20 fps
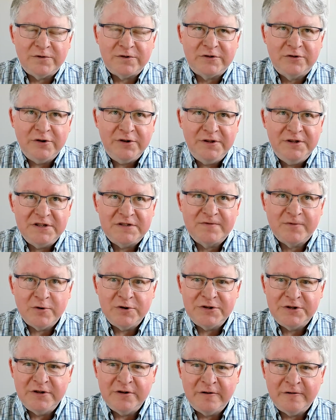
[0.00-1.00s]
took this
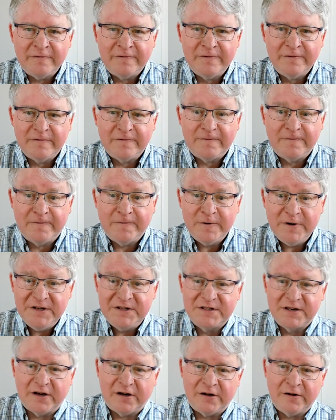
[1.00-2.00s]
version of
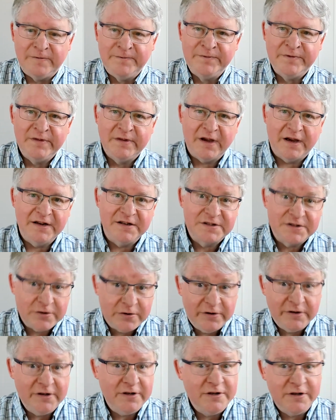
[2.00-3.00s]
FreeCell, I
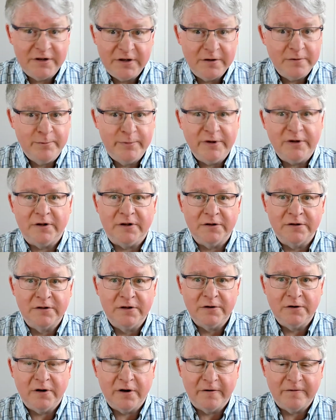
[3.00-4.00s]
inserted it into the
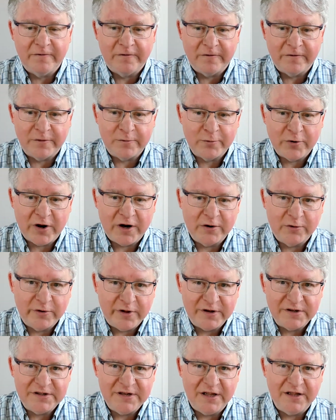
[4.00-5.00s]
build of the product
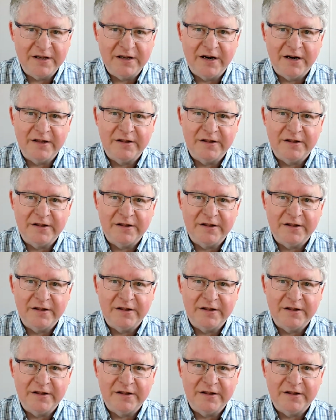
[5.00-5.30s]
without telling